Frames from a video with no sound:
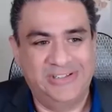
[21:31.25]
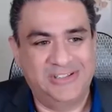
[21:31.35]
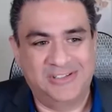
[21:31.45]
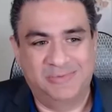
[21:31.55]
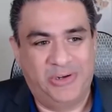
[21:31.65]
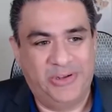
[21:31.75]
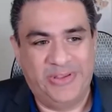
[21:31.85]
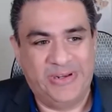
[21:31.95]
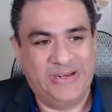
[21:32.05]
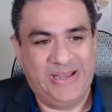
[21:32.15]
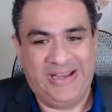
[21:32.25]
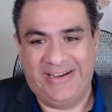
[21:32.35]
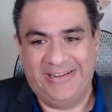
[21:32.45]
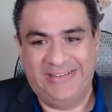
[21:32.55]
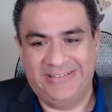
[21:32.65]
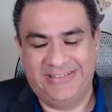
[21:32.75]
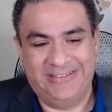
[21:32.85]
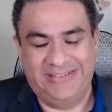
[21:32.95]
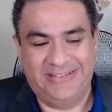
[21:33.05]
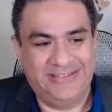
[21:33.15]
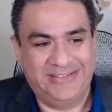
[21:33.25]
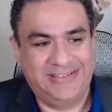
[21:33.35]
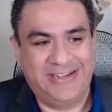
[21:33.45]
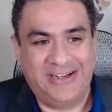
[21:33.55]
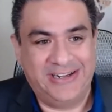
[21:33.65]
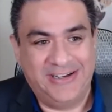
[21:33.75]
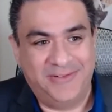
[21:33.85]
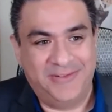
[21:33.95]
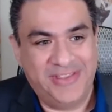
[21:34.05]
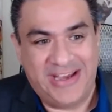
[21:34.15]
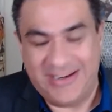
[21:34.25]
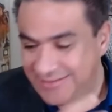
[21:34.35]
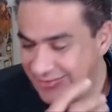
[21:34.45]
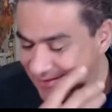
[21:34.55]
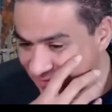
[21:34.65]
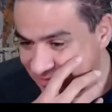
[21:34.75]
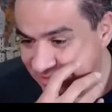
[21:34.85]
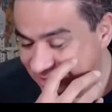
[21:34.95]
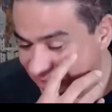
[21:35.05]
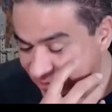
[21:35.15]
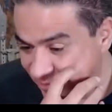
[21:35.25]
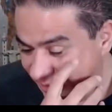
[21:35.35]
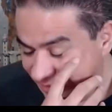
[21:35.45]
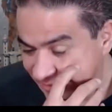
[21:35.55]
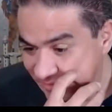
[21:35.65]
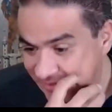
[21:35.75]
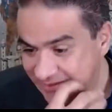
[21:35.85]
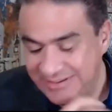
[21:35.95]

a small thing to add, and Scott covered that so well.